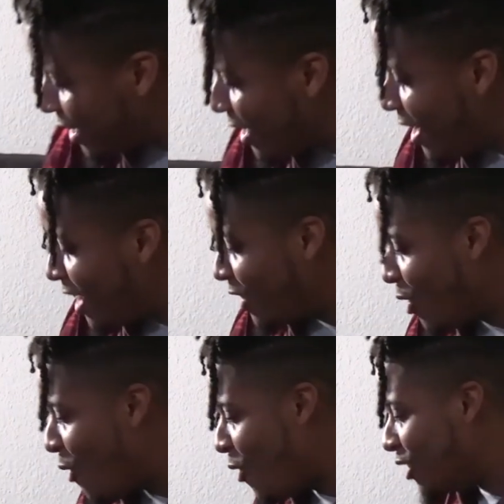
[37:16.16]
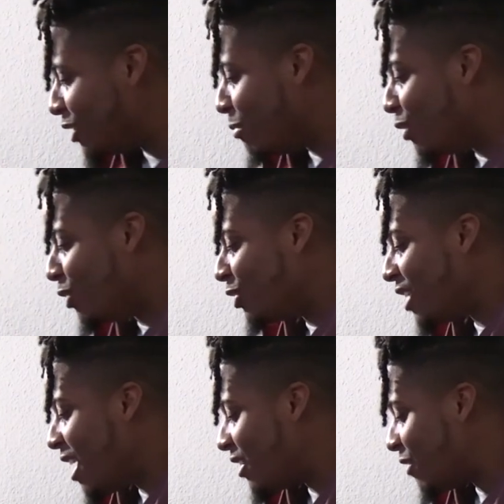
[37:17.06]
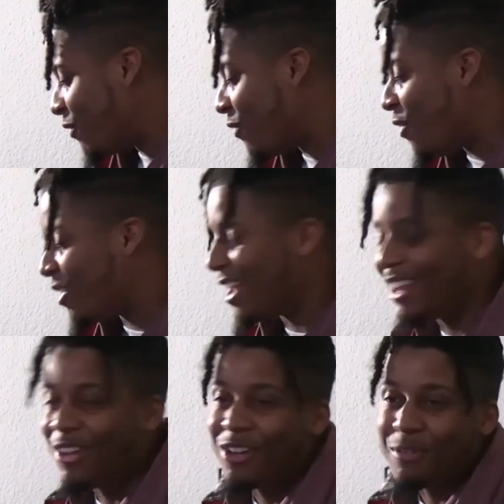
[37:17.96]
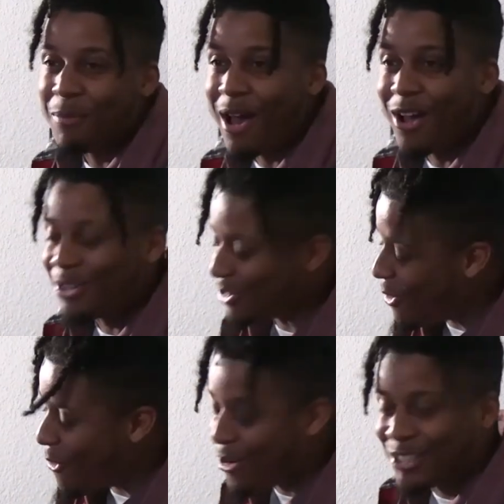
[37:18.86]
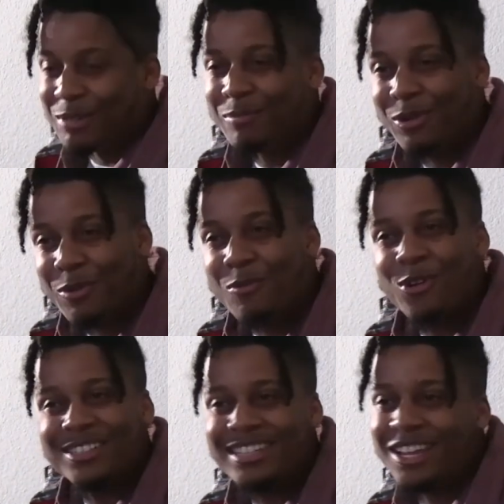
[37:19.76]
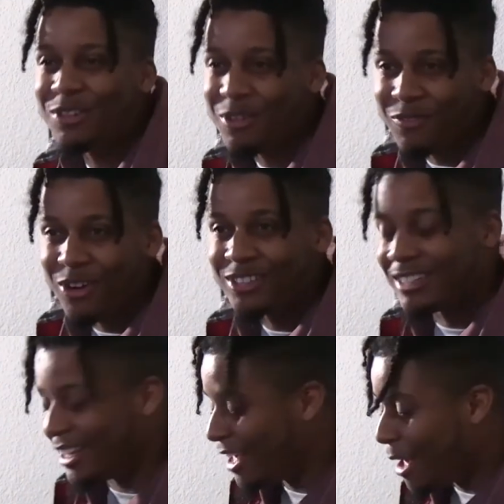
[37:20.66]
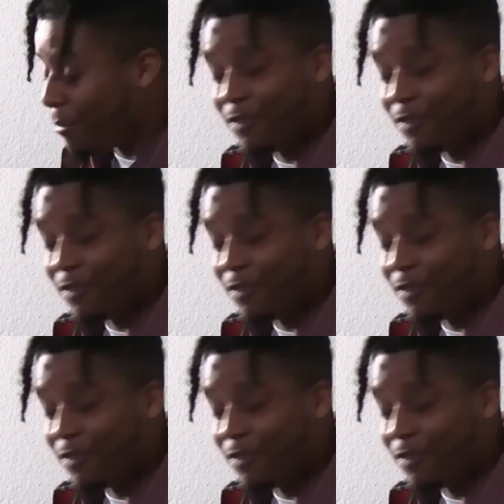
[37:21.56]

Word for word: to the orange and blue. Shout out to Forty Eight Laws of Power. You know, orange and blue, Morgan State University.